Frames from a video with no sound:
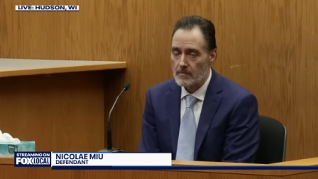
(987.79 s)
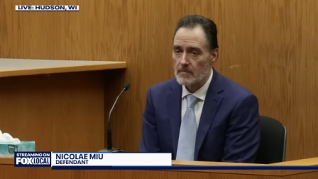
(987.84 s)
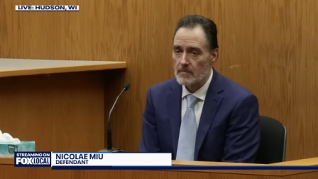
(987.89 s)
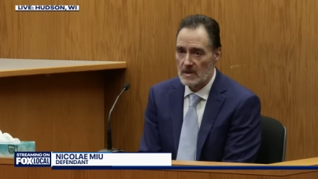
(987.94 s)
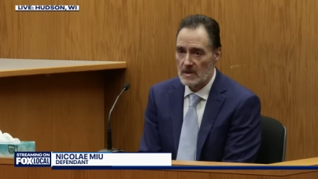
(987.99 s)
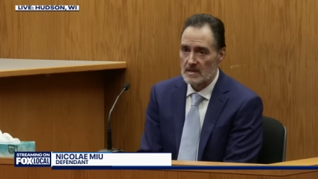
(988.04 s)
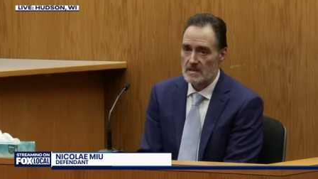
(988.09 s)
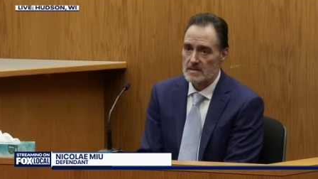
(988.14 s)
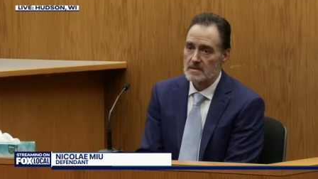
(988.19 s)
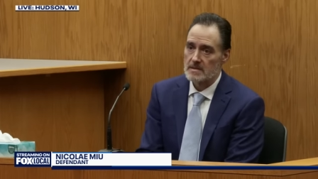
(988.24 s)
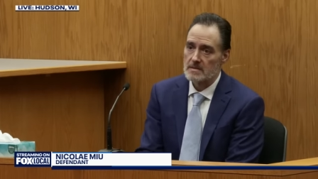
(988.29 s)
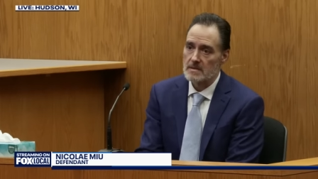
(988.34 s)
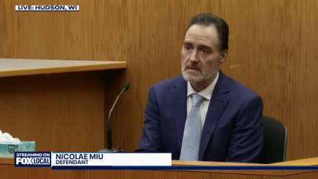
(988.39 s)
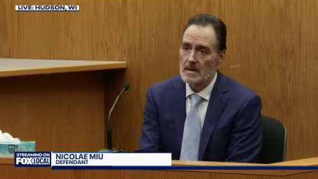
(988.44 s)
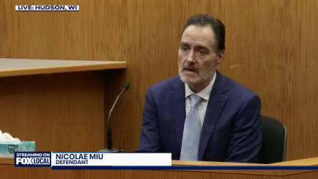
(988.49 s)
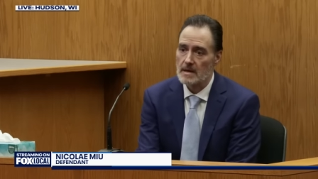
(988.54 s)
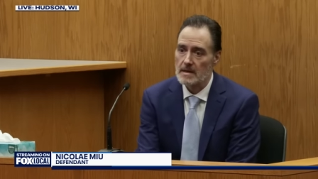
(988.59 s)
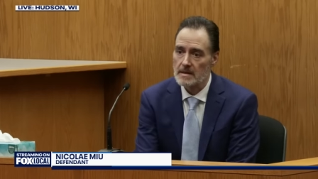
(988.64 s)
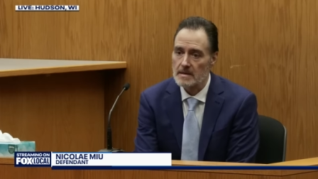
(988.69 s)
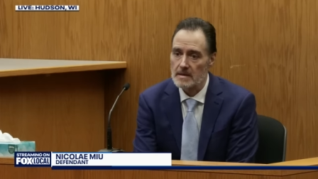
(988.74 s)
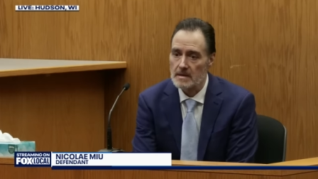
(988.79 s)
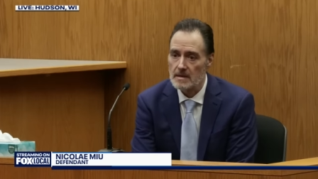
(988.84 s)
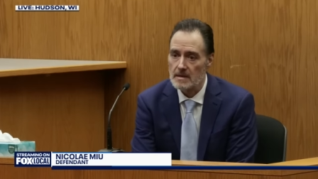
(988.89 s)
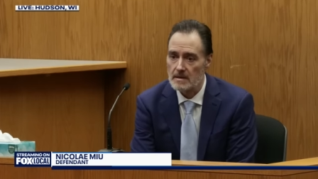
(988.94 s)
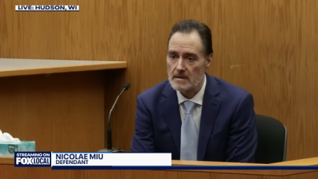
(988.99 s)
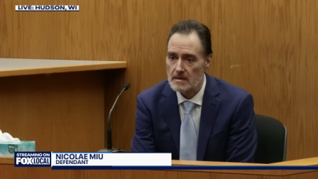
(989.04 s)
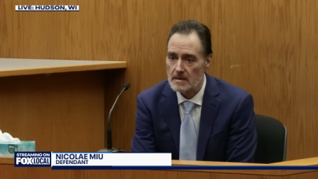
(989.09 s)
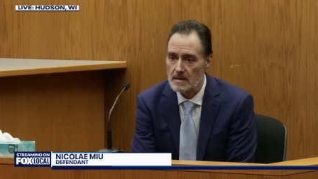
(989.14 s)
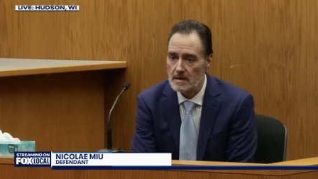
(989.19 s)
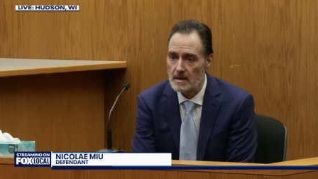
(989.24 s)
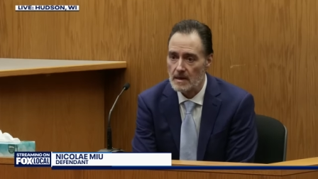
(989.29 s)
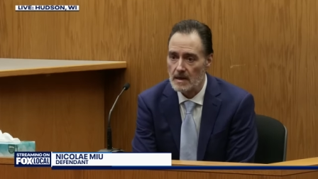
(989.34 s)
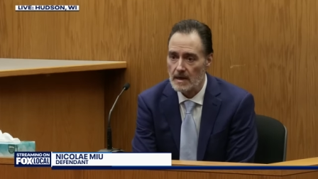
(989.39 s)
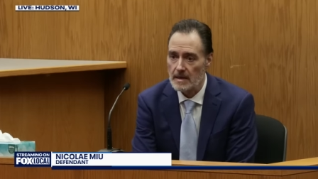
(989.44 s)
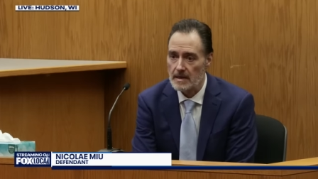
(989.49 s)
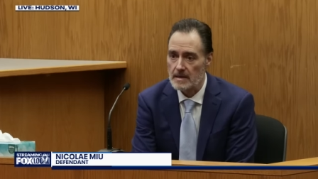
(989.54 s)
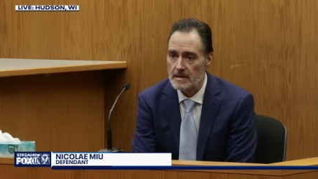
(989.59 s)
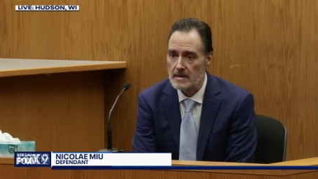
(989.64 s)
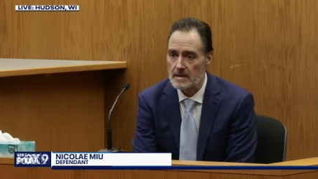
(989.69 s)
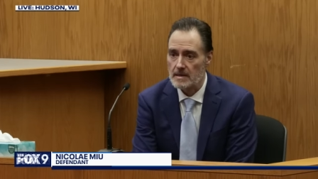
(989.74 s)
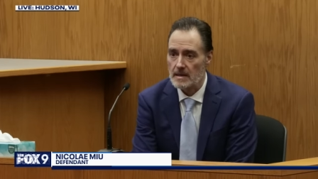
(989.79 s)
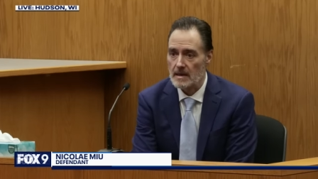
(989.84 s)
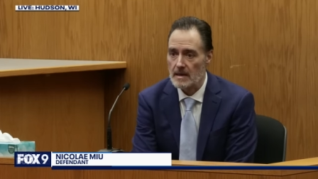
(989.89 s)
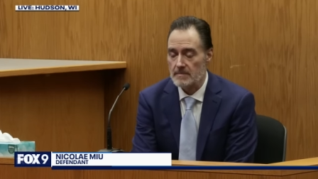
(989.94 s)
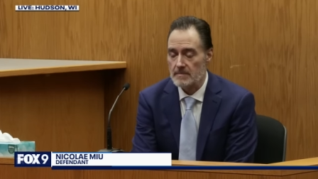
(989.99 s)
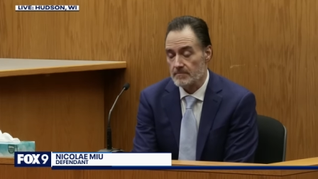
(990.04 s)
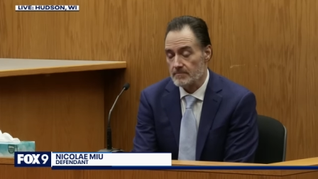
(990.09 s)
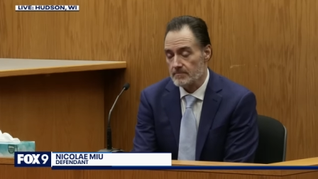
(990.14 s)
Yes, I, uh, I, I,